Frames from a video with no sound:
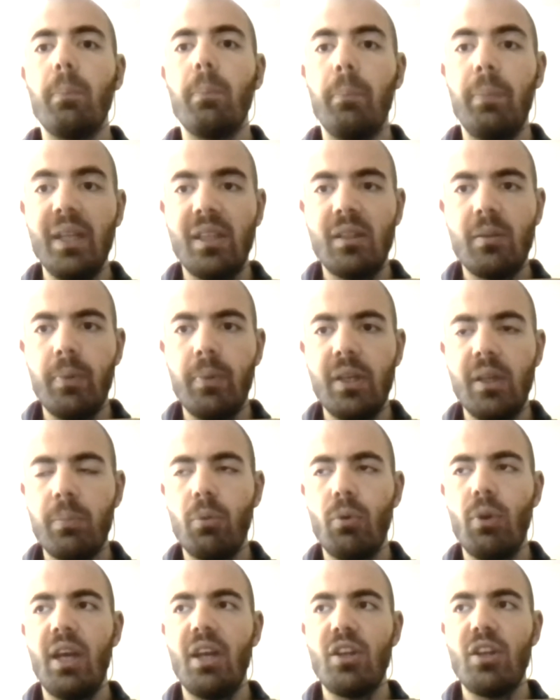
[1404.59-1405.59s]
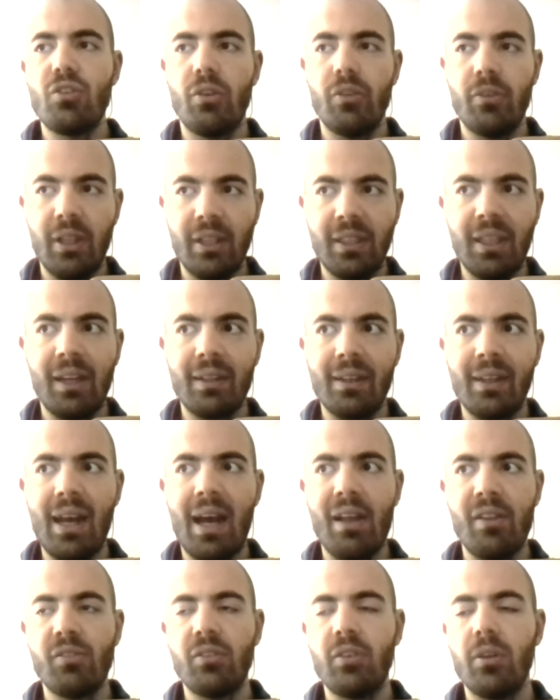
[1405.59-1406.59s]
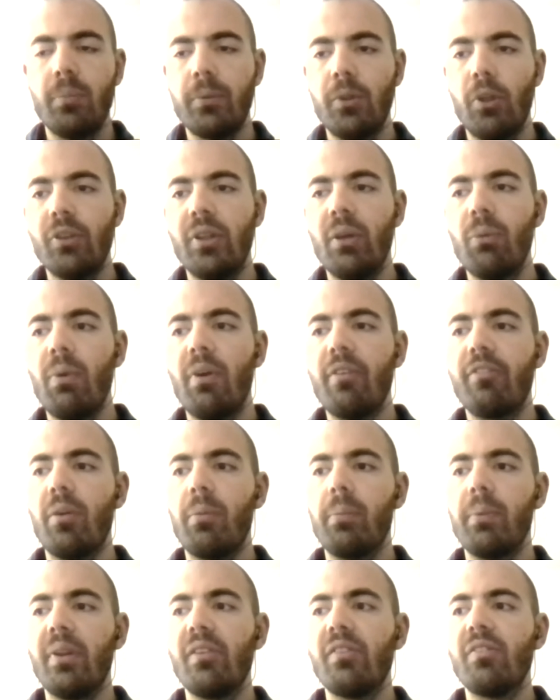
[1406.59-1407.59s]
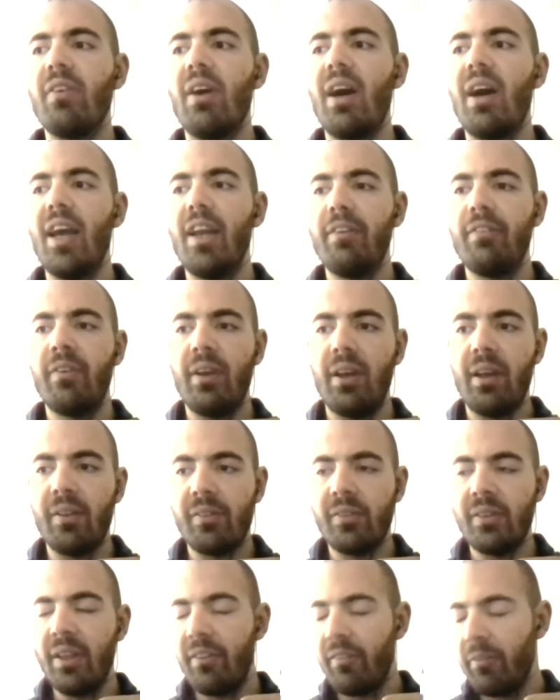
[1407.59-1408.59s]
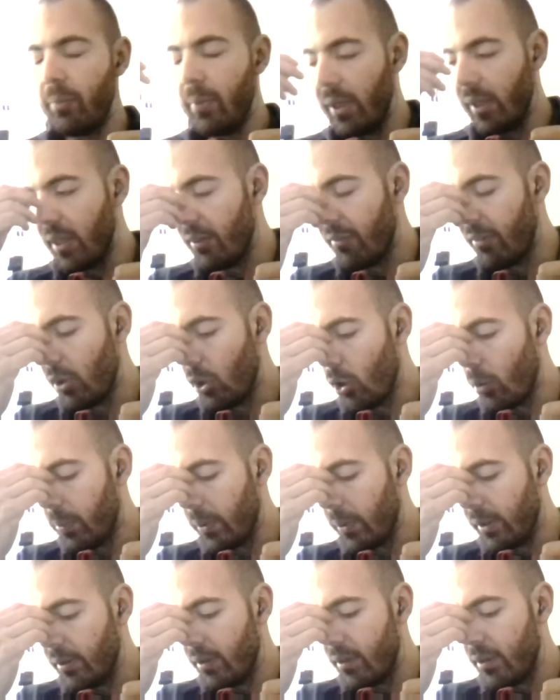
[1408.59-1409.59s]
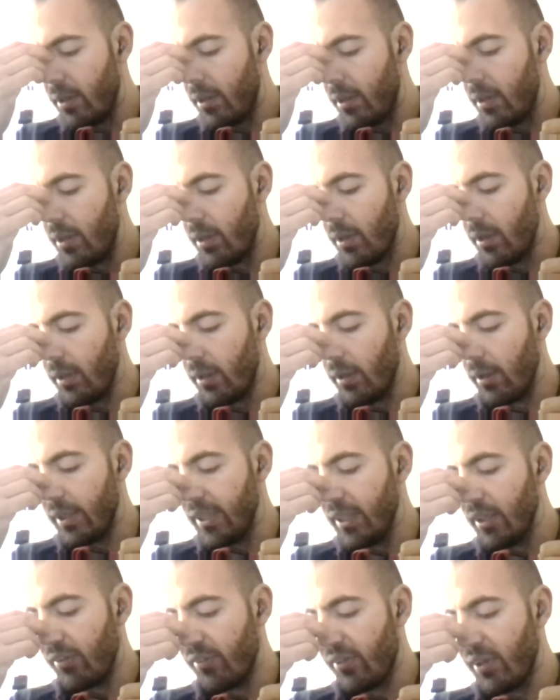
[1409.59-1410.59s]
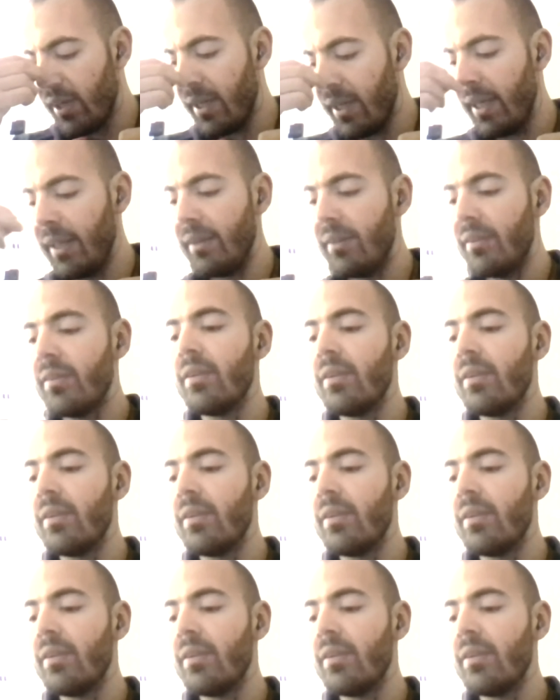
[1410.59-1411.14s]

bit manipulations that are custom, not the one from RISC-V, as they have been developed years ahead.